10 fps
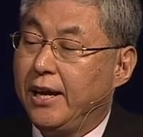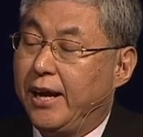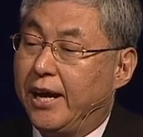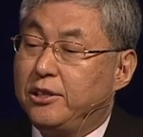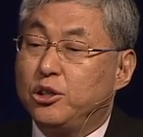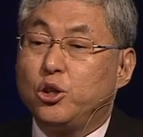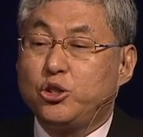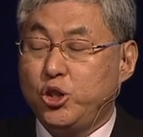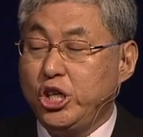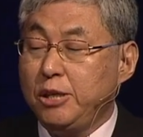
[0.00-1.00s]
And the
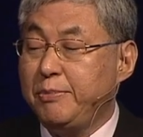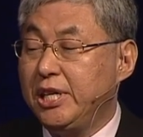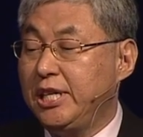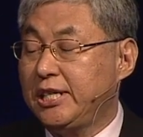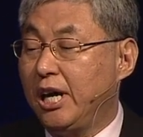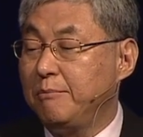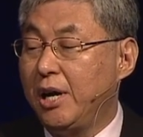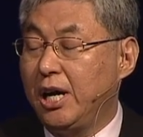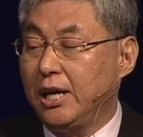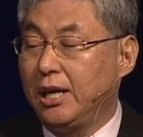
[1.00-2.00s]
chip is
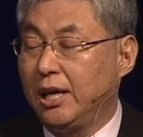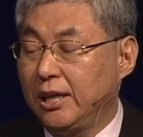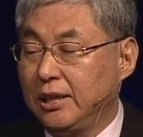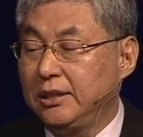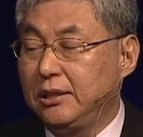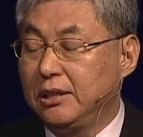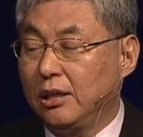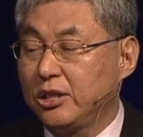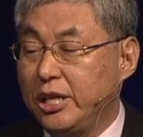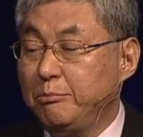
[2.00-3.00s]

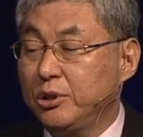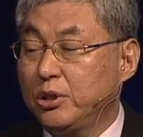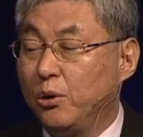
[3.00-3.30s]
assembled